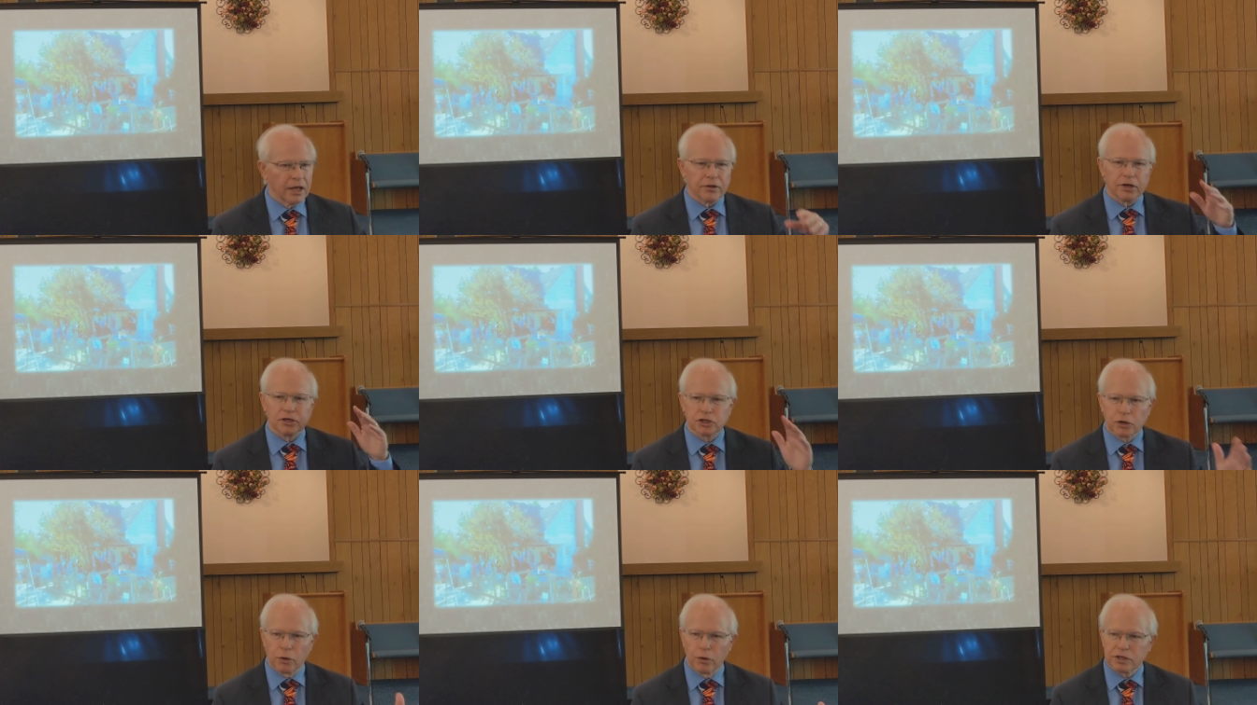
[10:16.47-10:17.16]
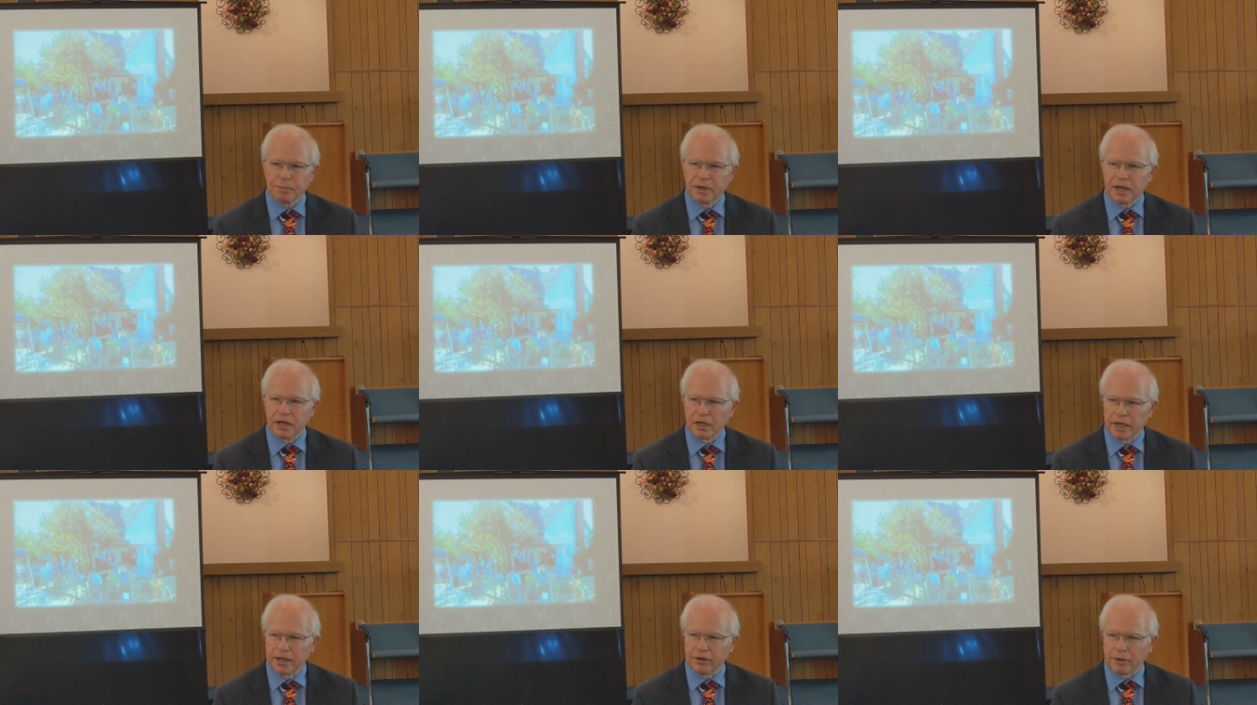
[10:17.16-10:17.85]
and the discouragement
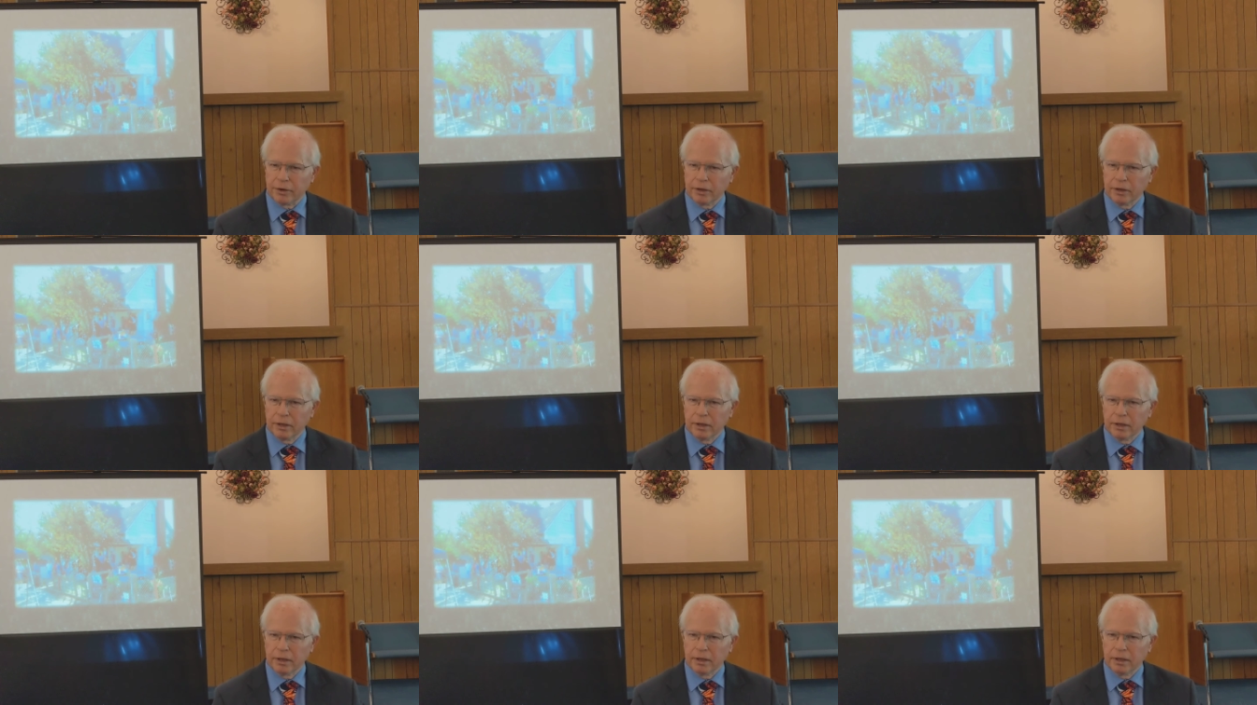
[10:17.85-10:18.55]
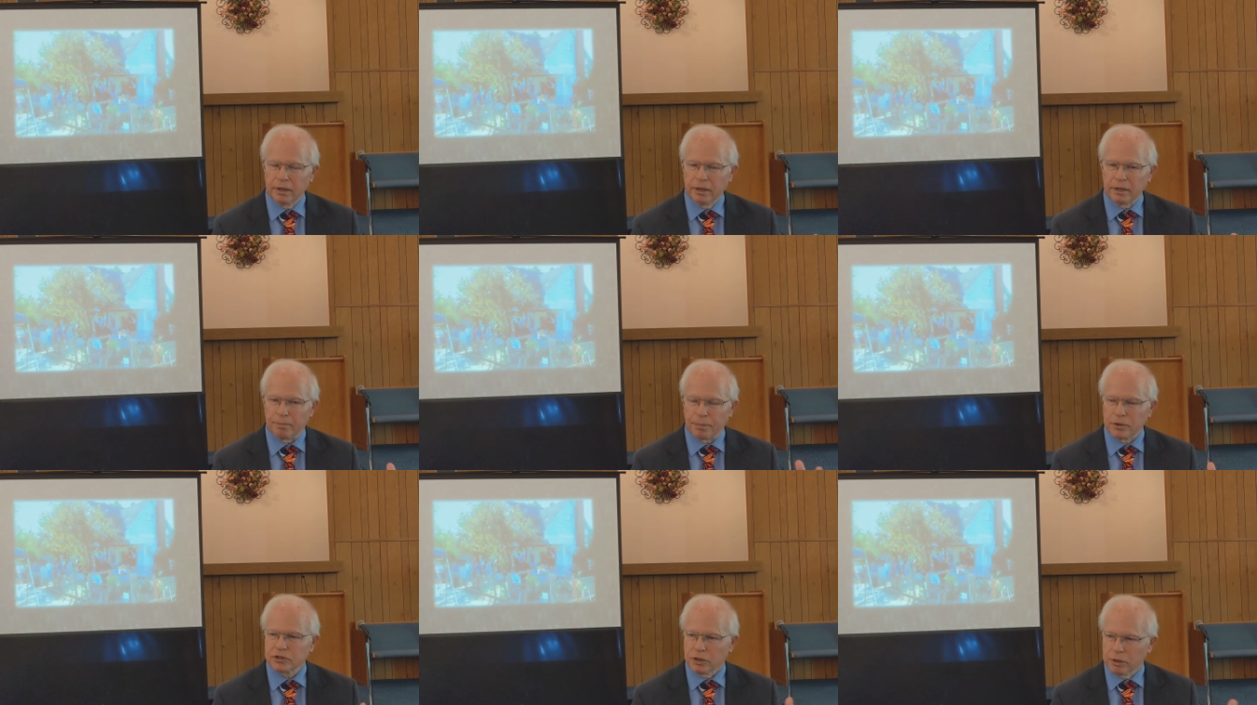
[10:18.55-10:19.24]
in Leonard, the
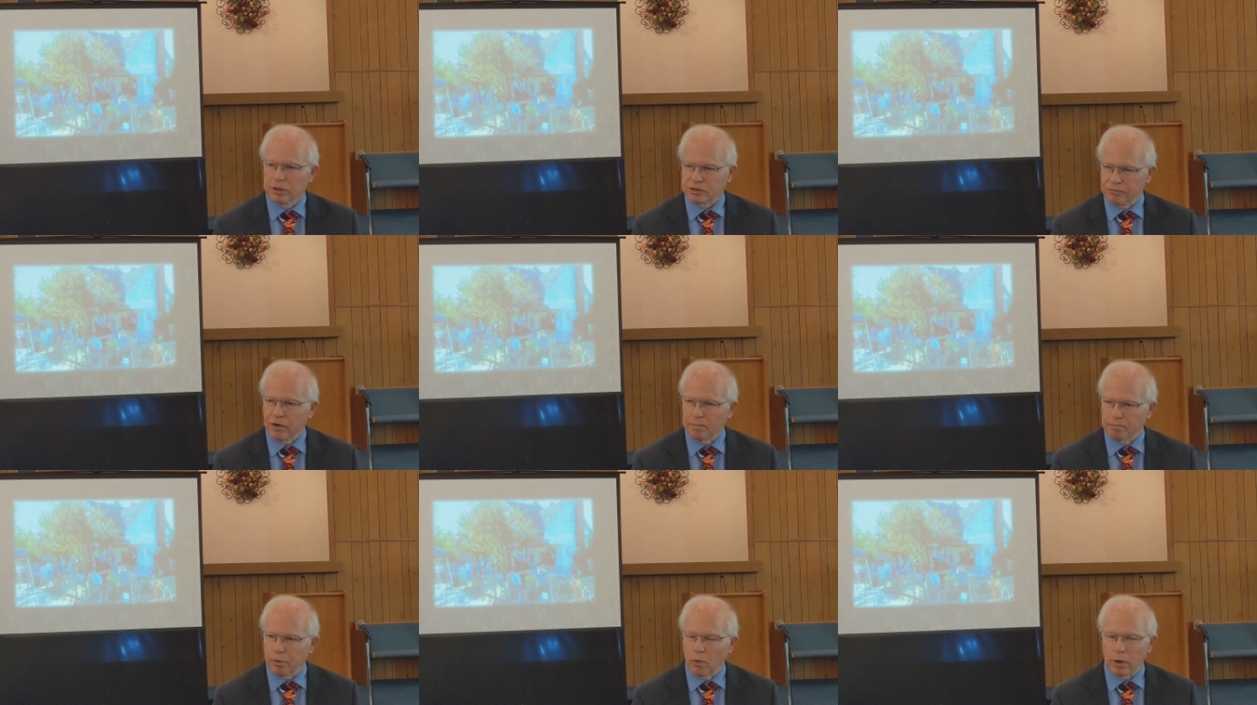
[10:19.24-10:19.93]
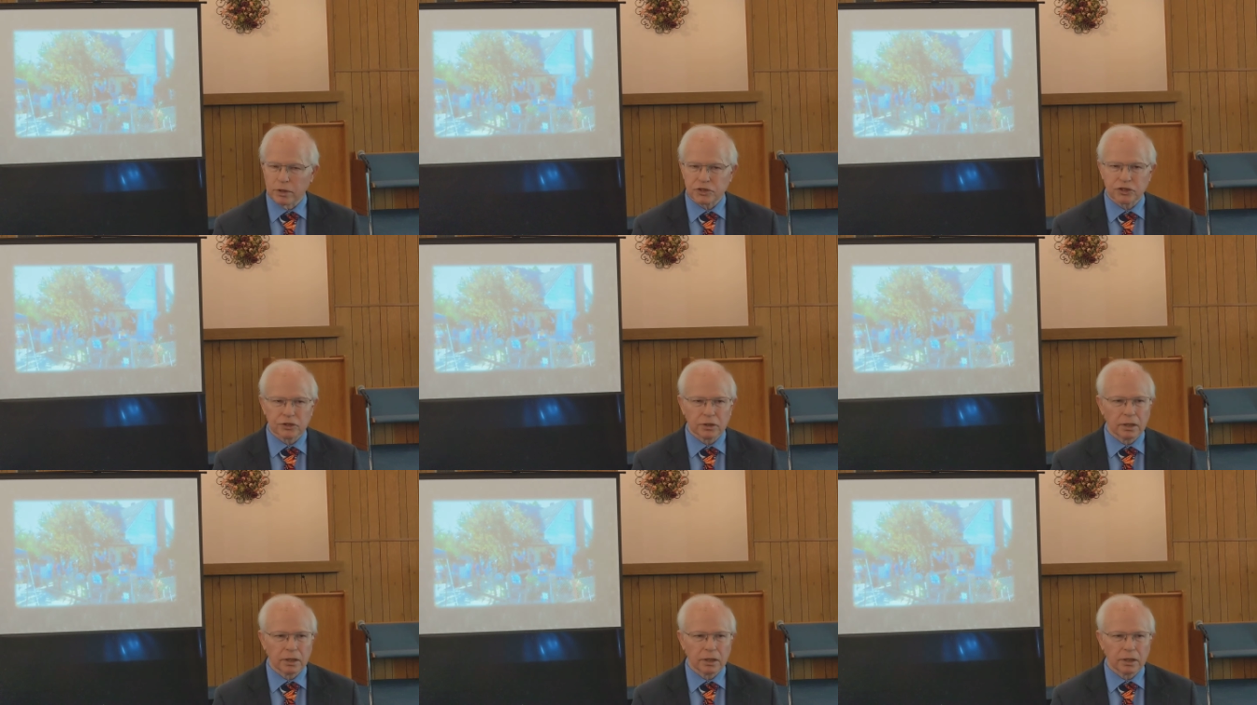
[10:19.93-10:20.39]
person on his front porch,